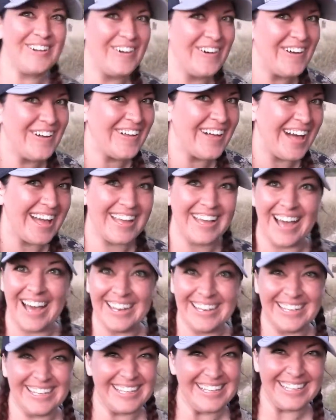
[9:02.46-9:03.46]
goal. I
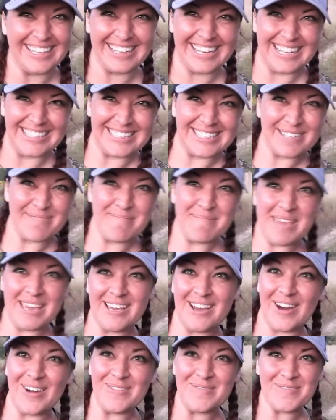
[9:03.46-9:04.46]
got it. I got some
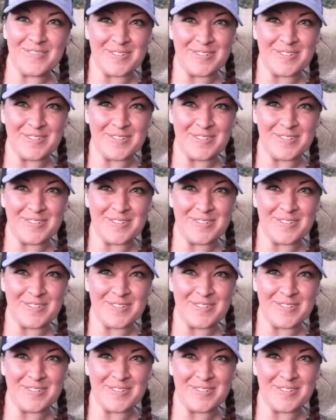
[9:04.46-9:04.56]
meat home